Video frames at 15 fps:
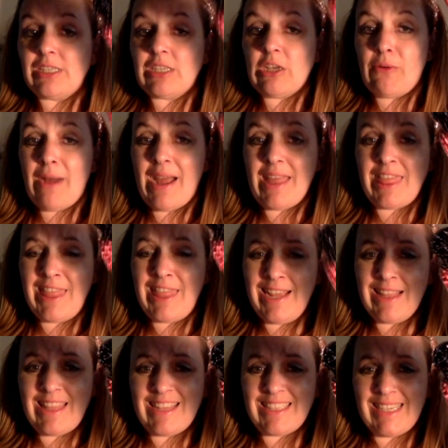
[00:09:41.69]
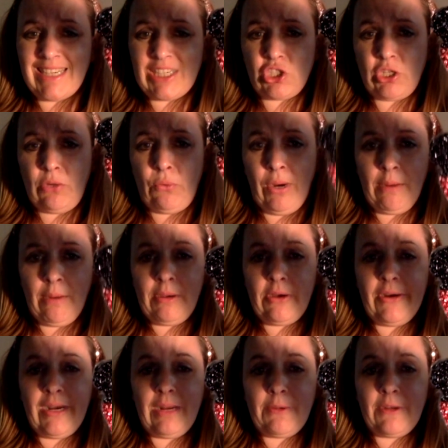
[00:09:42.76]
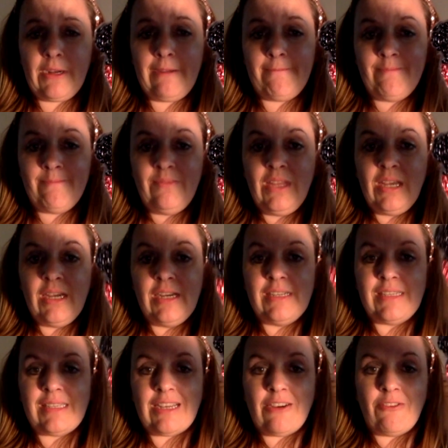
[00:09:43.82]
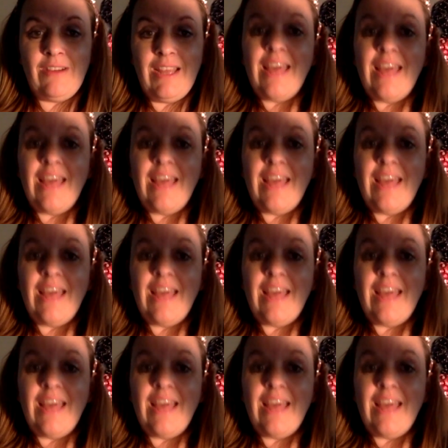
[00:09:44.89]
So I think that's actually where I'm going to put it. So